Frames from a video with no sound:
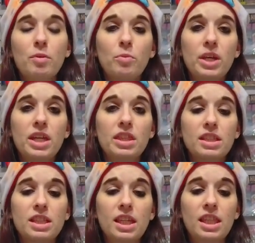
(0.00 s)
with
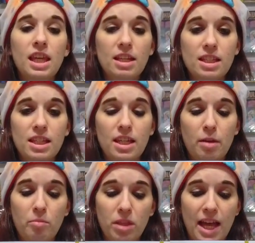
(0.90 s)

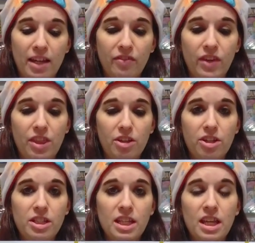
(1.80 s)
10,000 Black
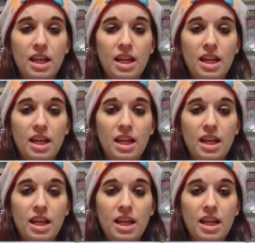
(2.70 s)
Feathers.